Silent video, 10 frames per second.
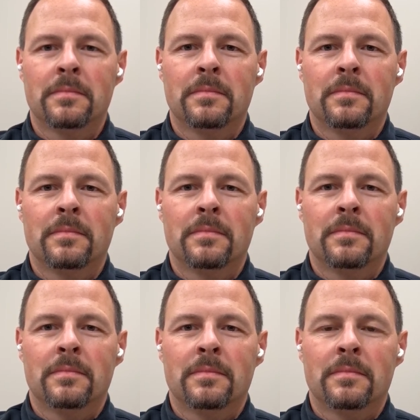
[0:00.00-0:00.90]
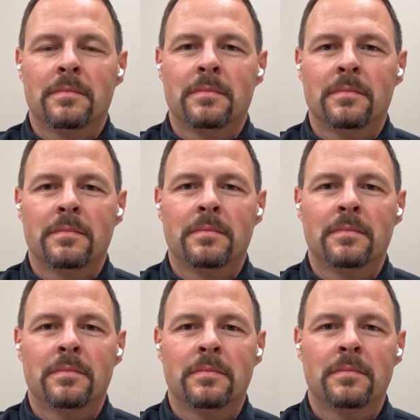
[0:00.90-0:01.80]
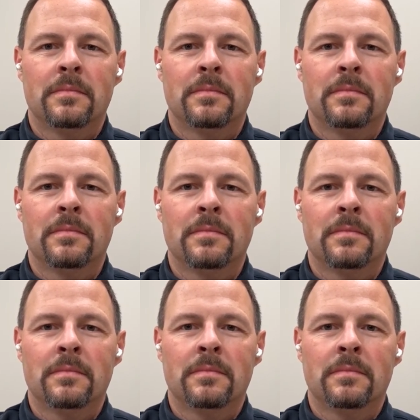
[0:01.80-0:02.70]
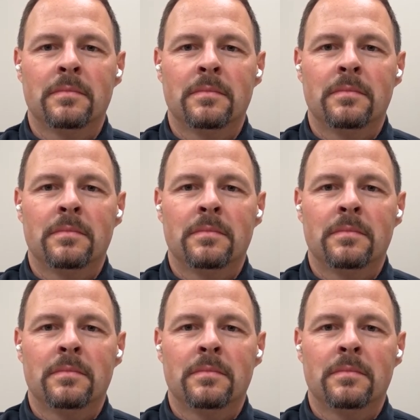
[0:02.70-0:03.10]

(silent)